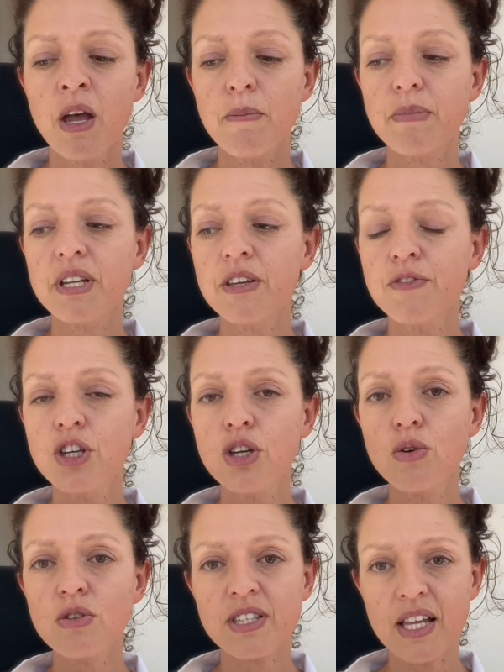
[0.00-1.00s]
But if
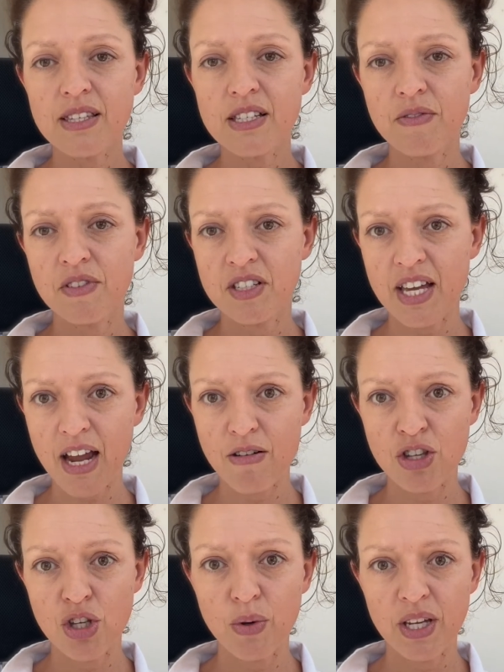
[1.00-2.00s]
you're sensitive to dairy
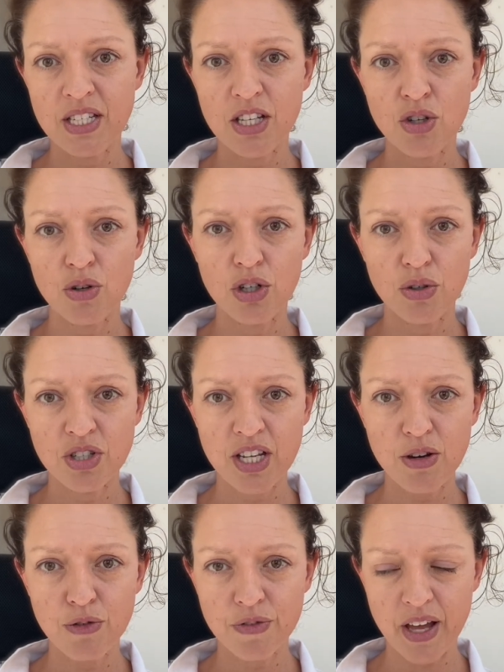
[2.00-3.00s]
and you eat it in your
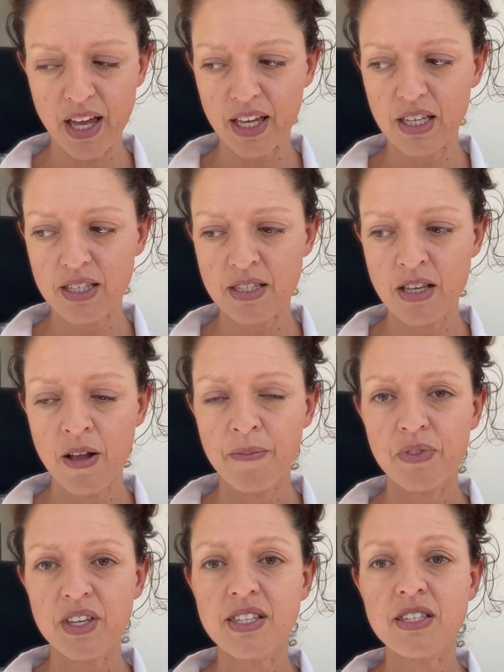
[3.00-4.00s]
luteal phase,
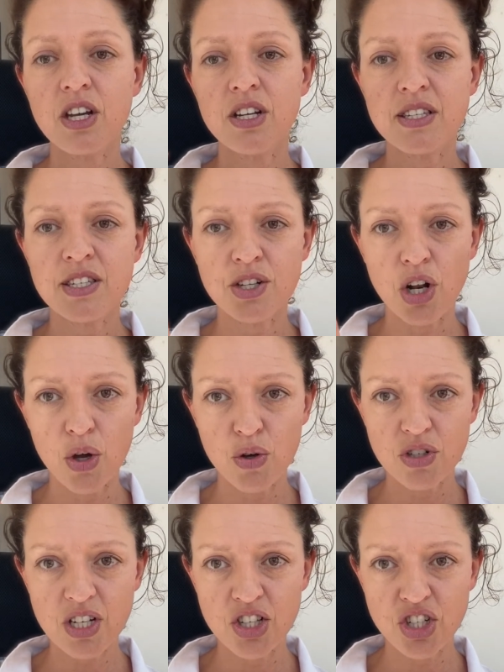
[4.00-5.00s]
this is going to slow
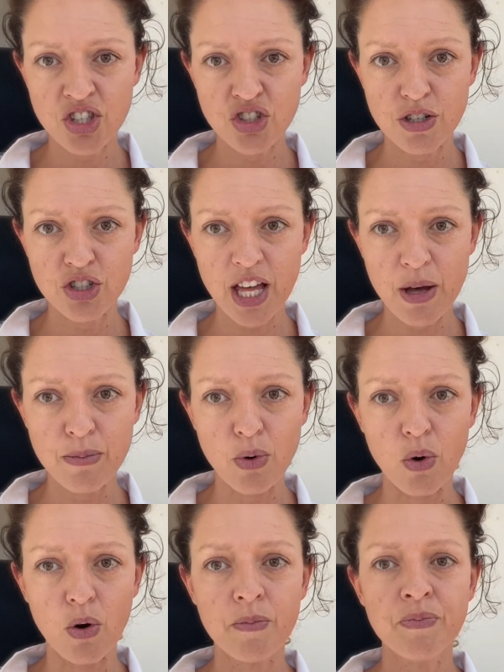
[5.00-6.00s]
your digestion down
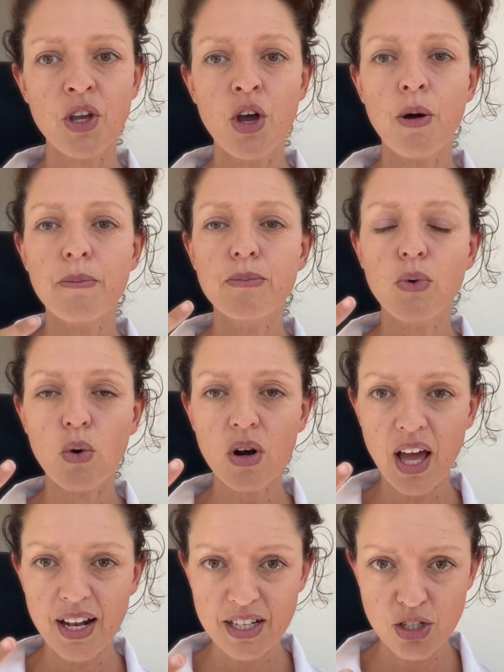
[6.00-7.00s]
more
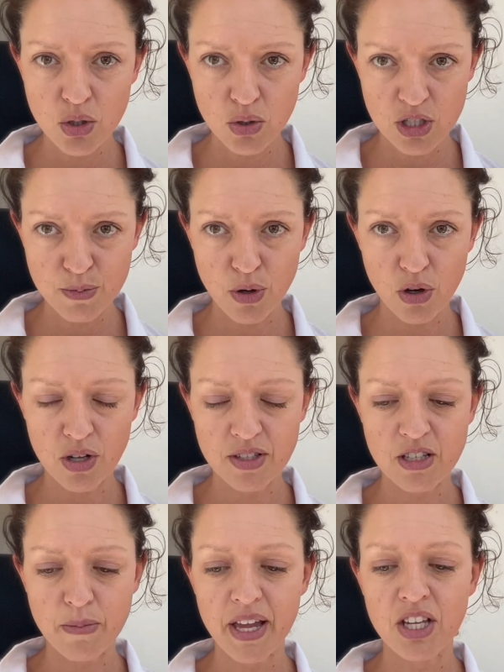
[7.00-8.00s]
likely to cause
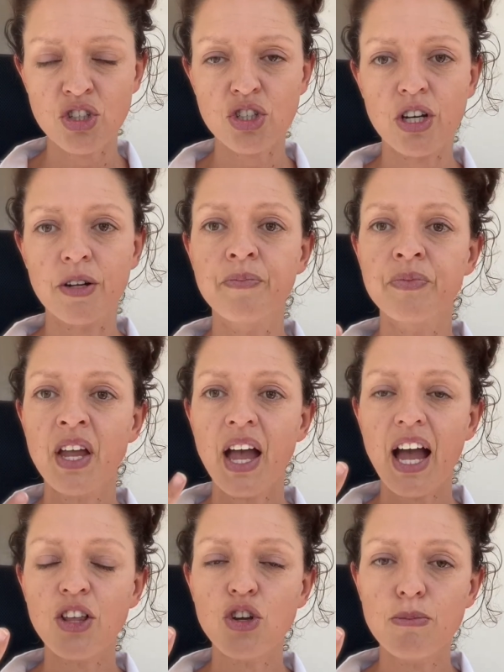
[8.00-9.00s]
constipation,
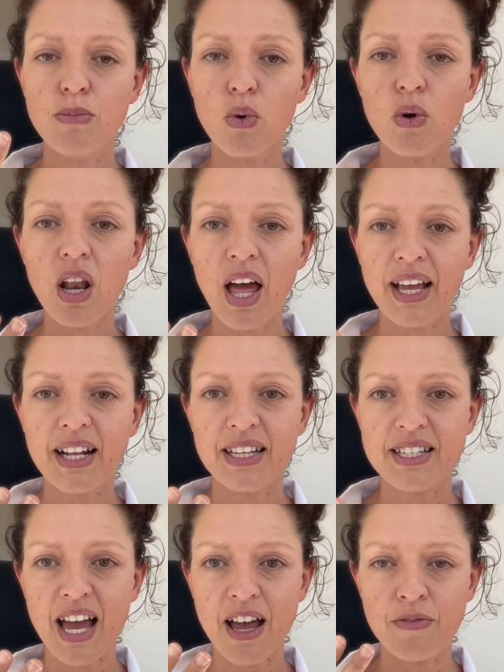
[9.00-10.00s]
and you're more likely
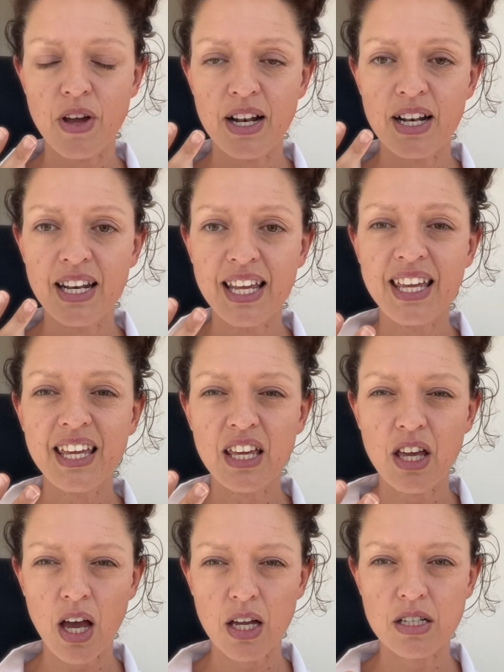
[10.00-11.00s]
to have leaky
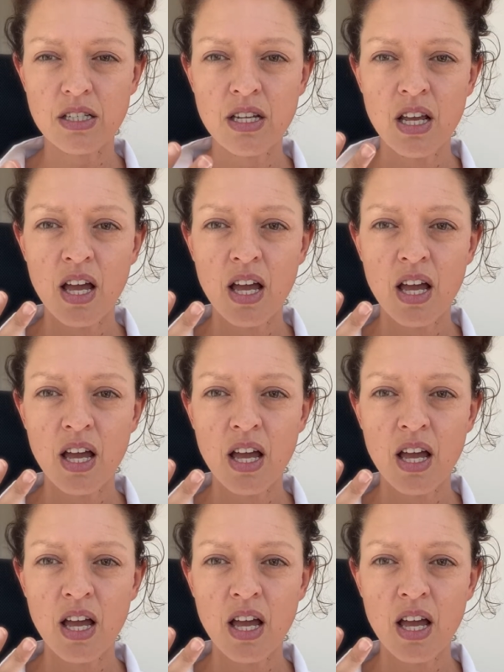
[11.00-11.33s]
gut